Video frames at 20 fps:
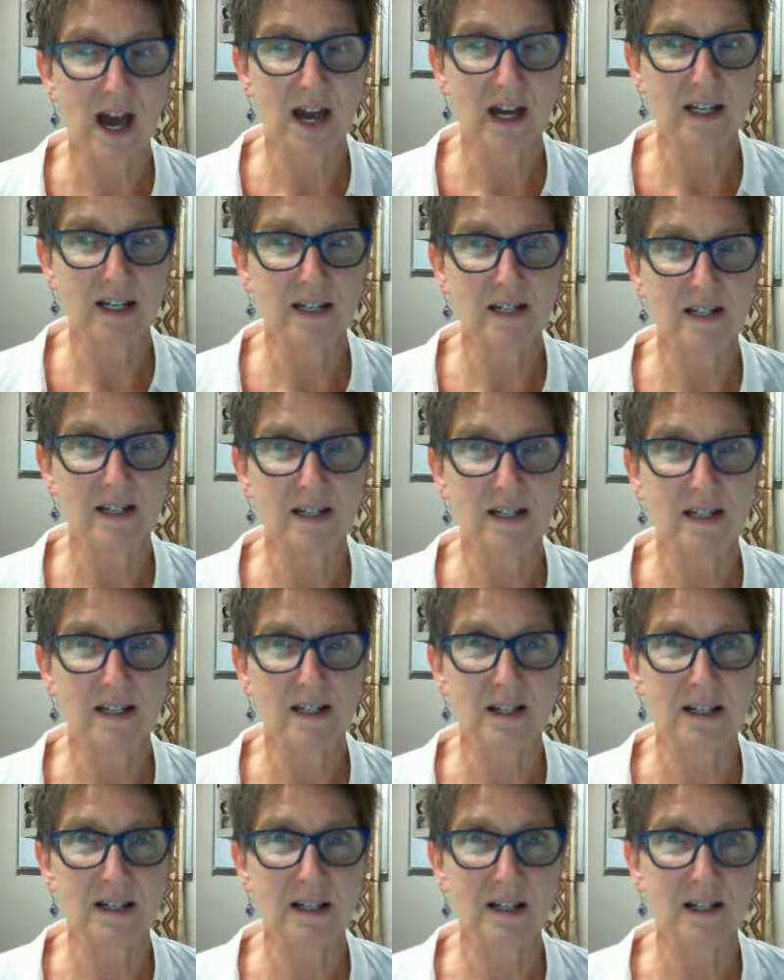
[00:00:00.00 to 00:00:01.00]
and
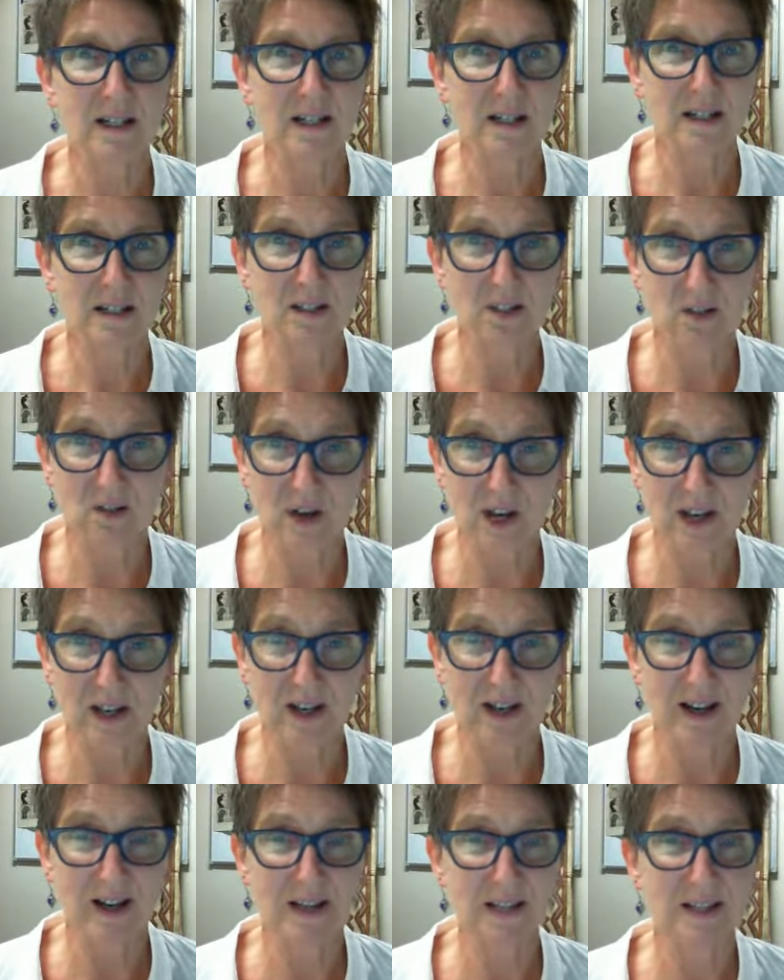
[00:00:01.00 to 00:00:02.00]
that Australia
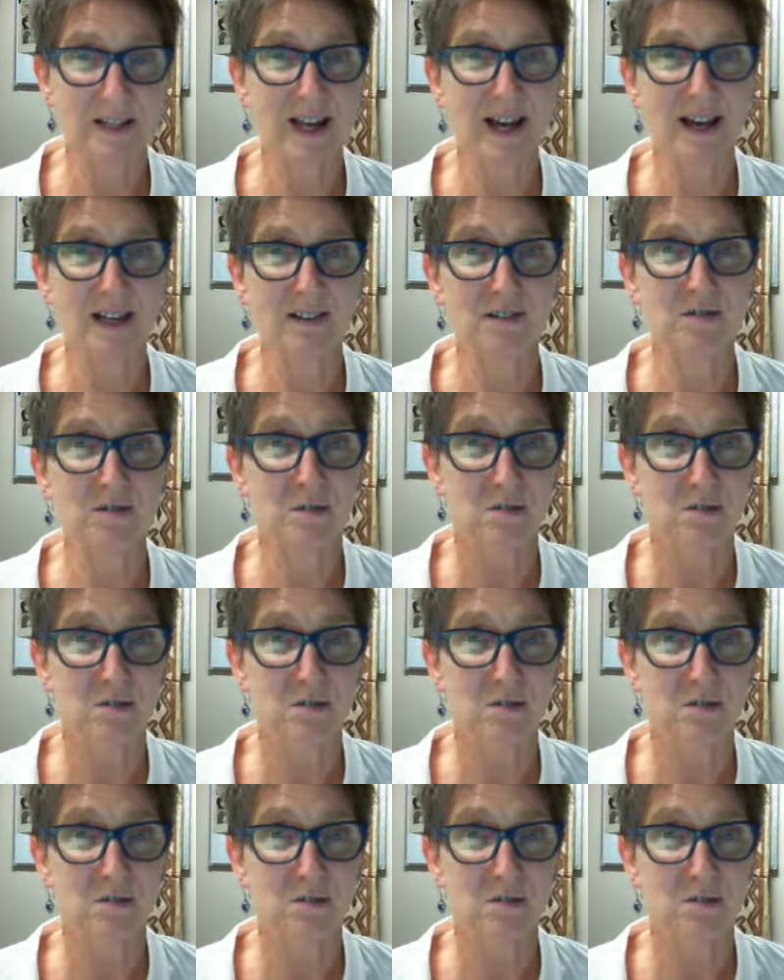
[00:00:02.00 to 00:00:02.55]
has had